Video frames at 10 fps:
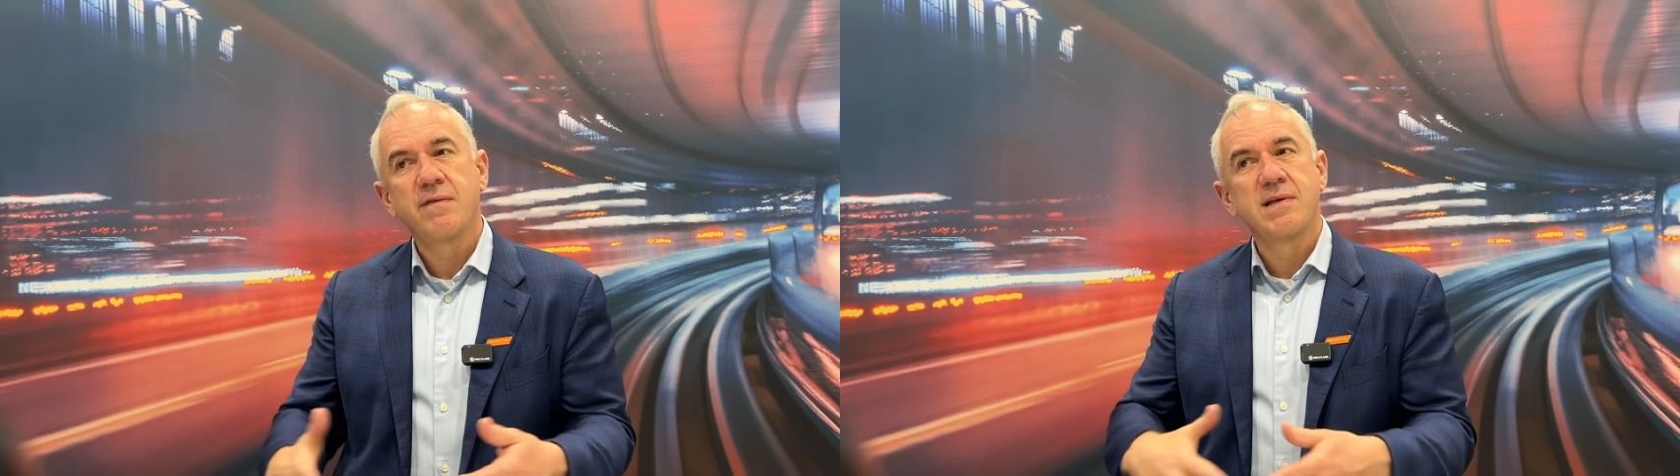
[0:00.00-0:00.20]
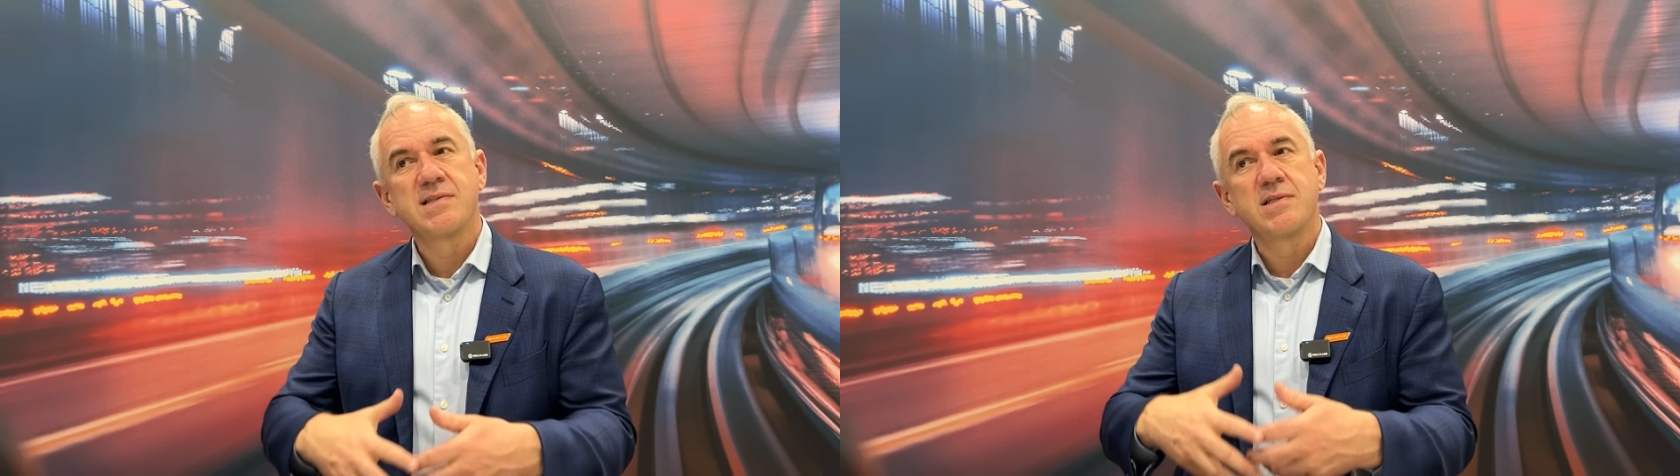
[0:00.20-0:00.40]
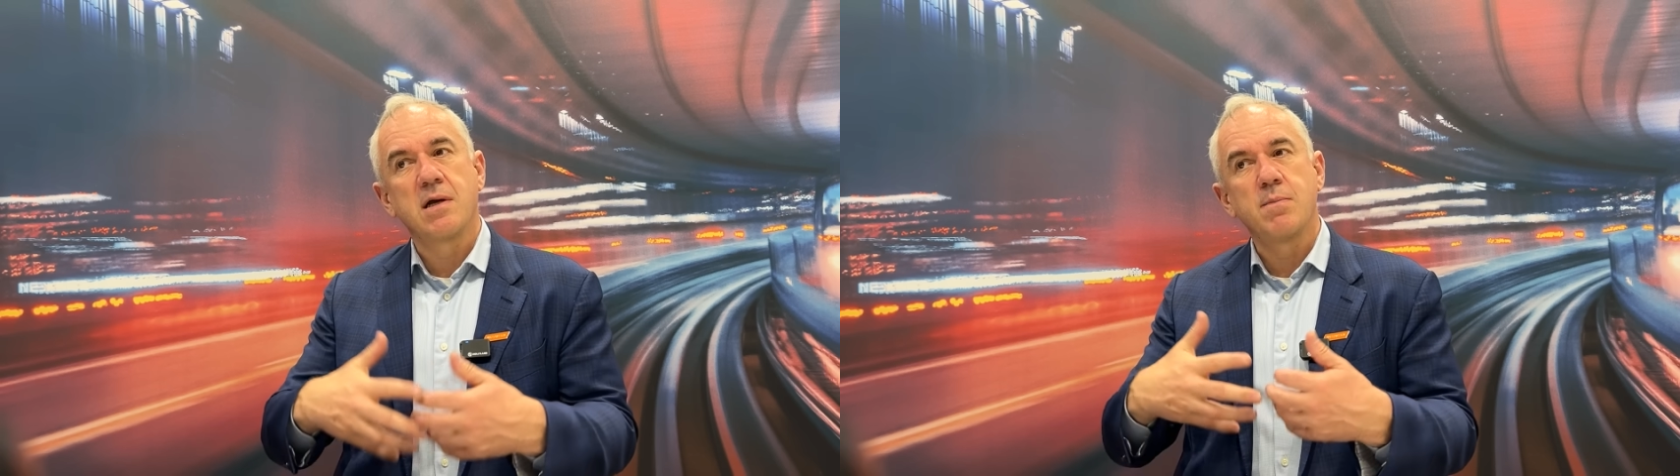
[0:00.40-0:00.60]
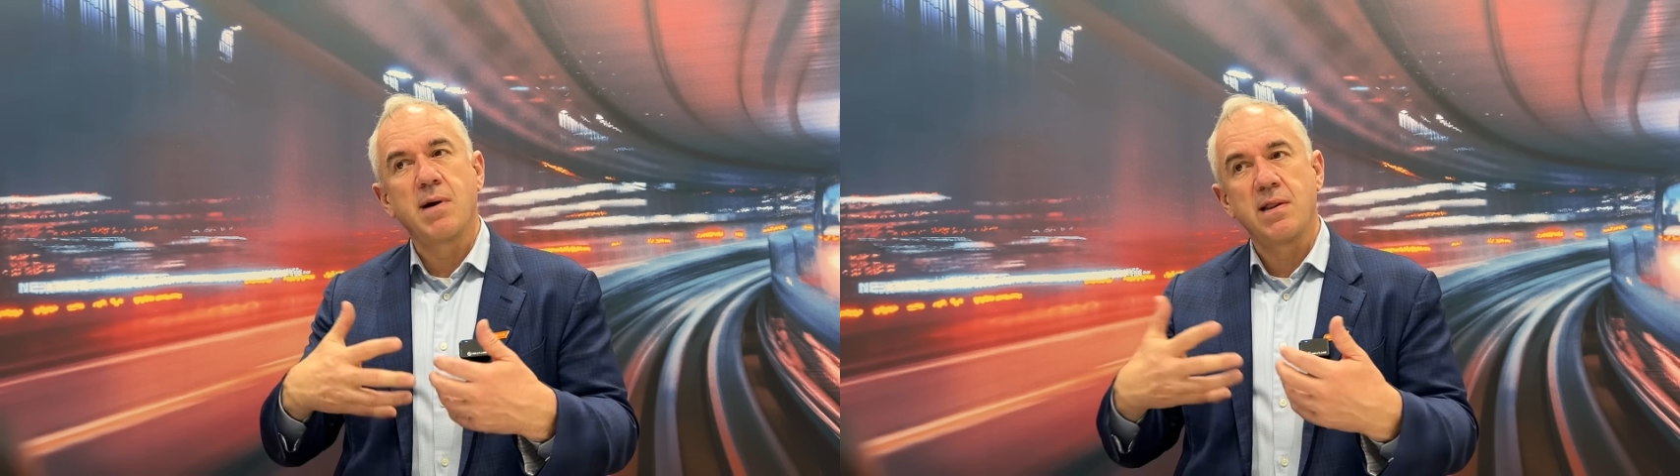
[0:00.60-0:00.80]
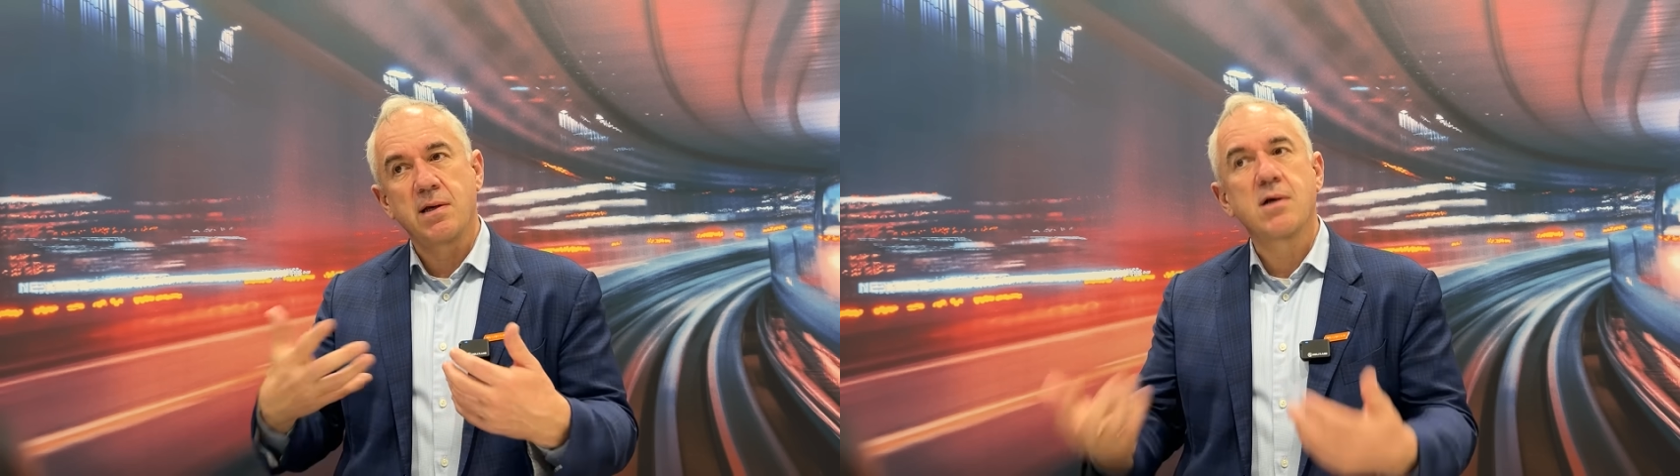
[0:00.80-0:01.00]
of it is done
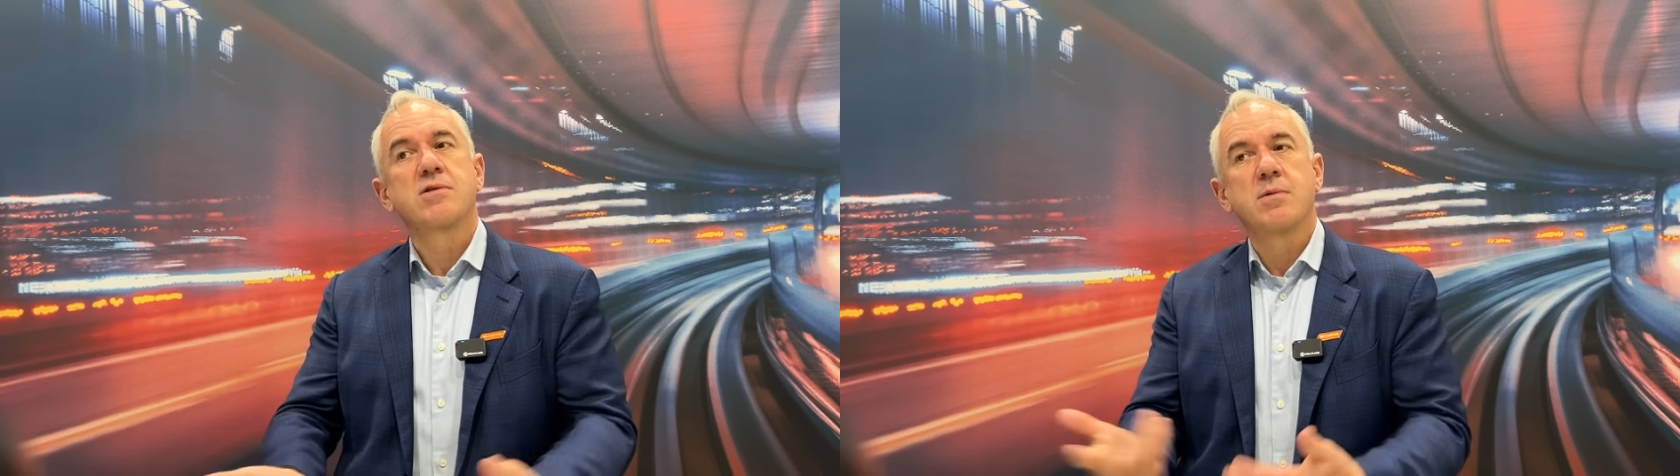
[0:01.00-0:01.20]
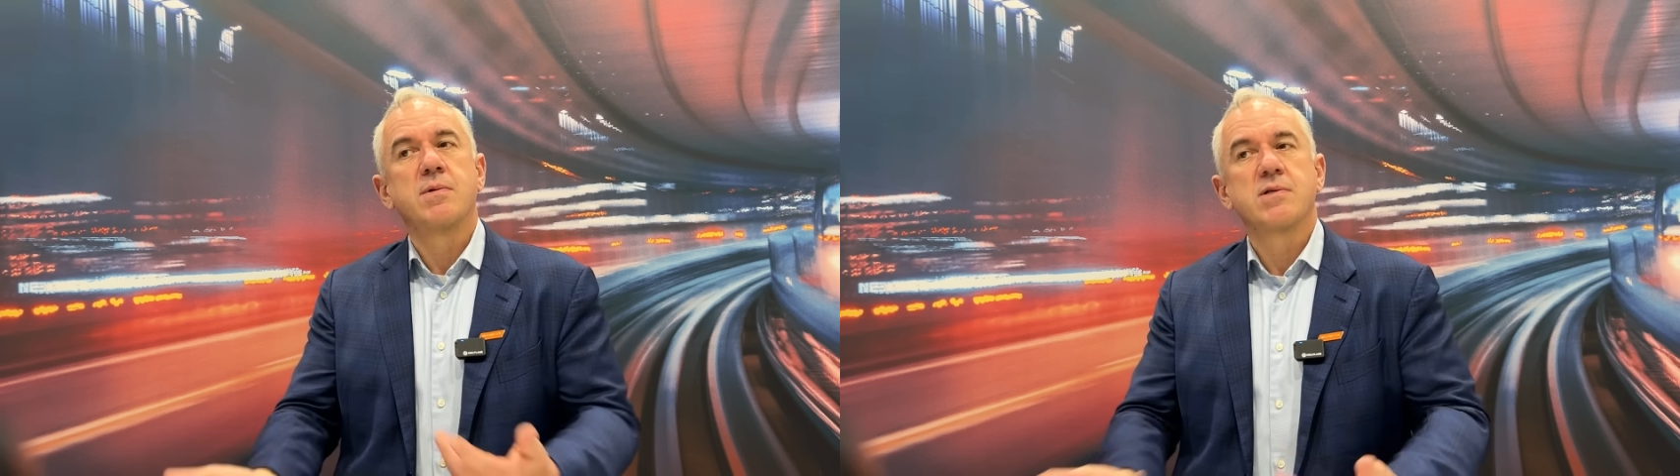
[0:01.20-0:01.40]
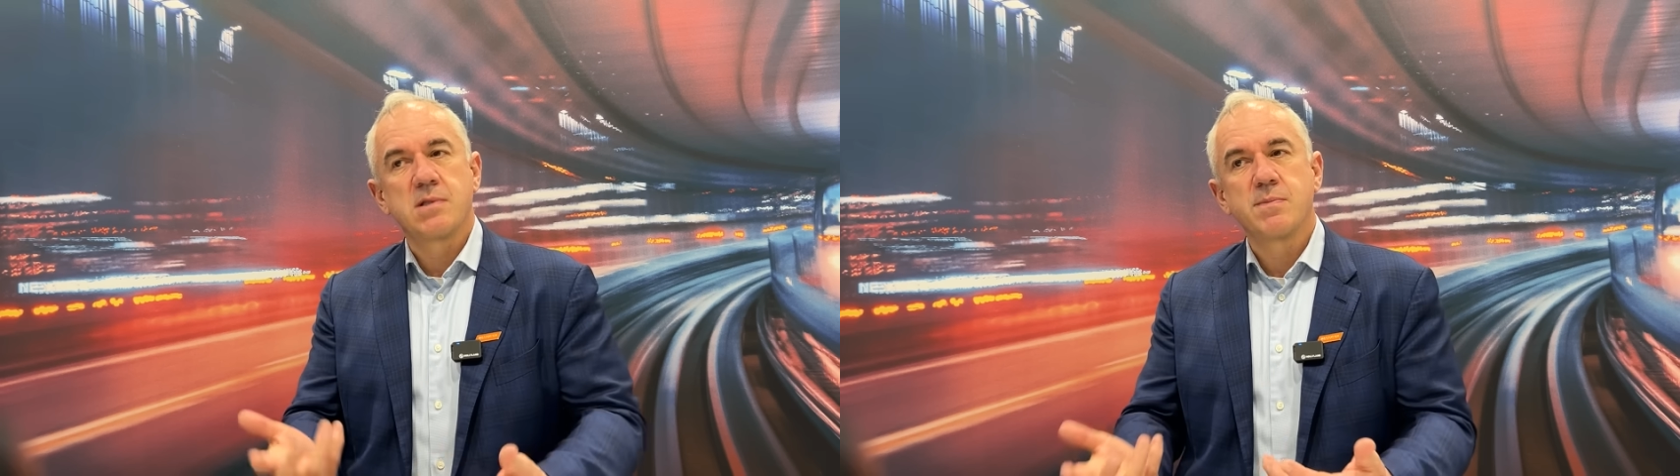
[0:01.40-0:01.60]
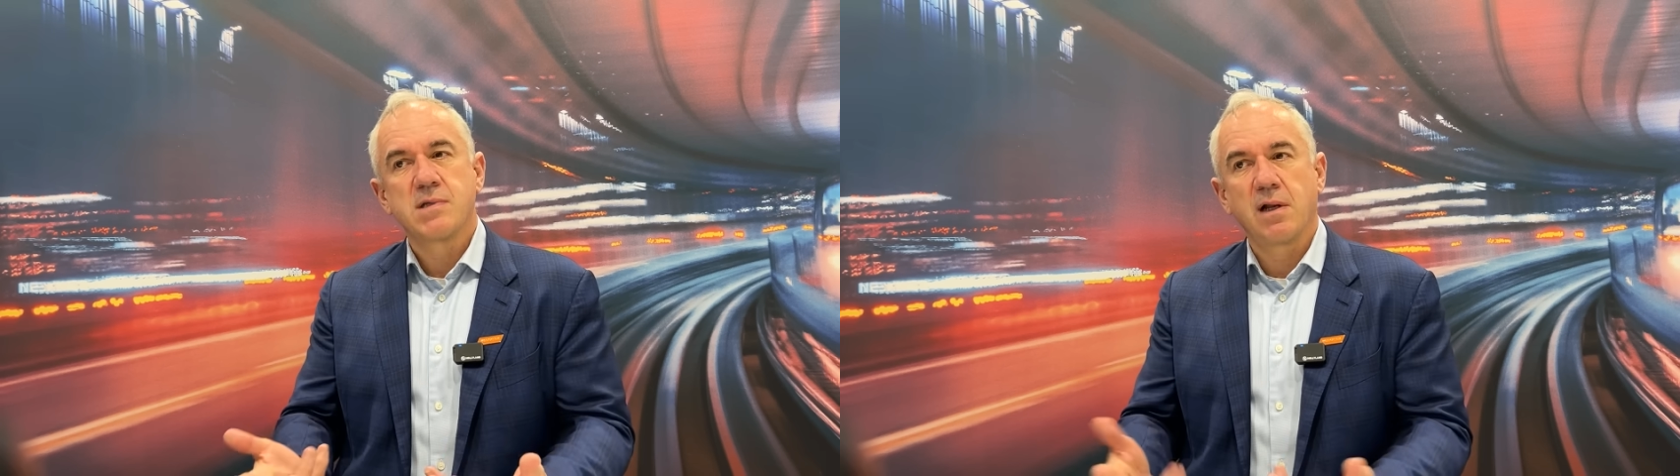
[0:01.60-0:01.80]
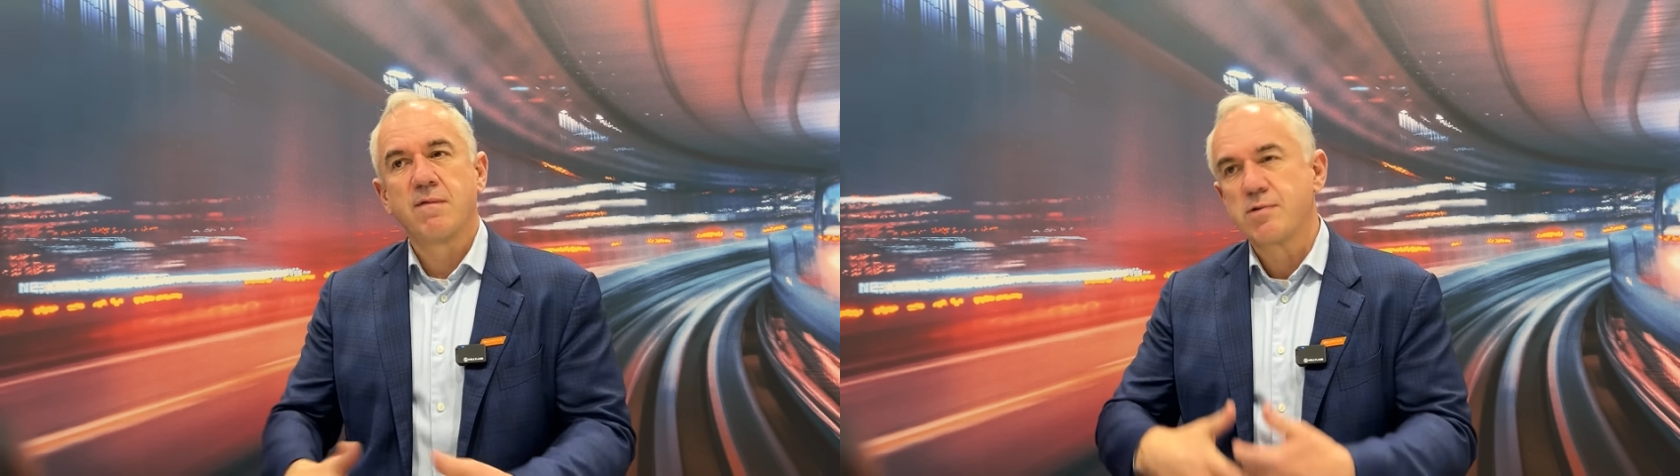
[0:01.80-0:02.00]
by the customers
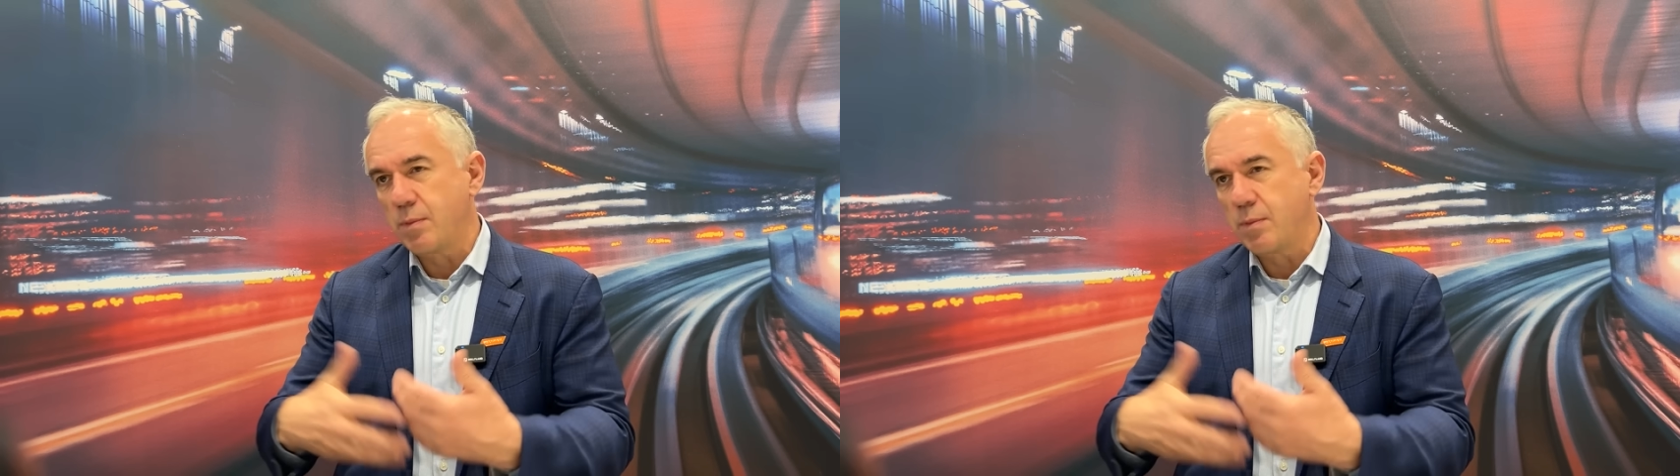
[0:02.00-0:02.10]
themselves.